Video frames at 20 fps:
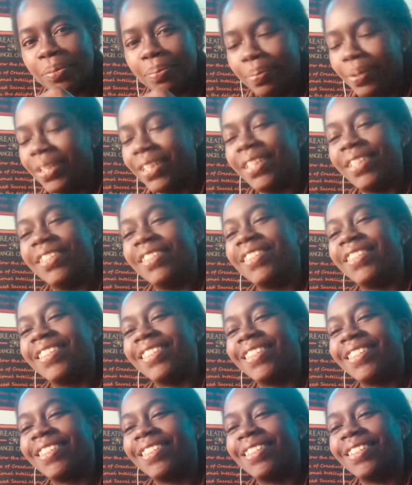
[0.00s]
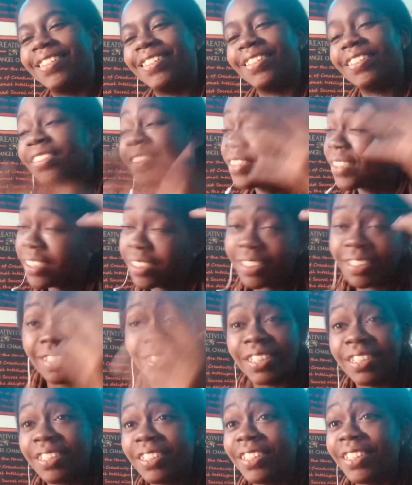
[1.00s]
but
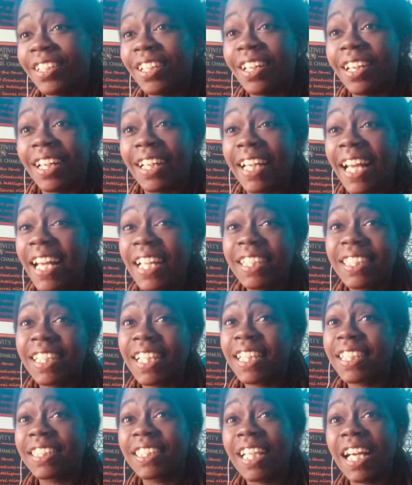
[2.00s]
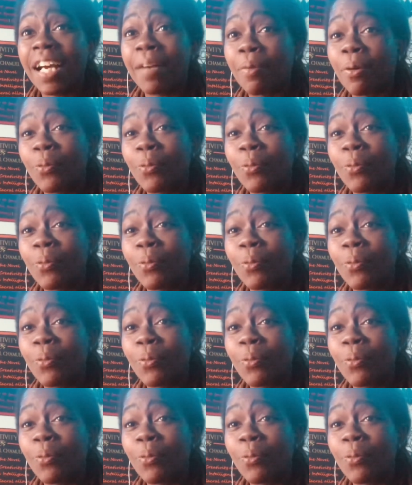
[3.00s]
I can't say it's time.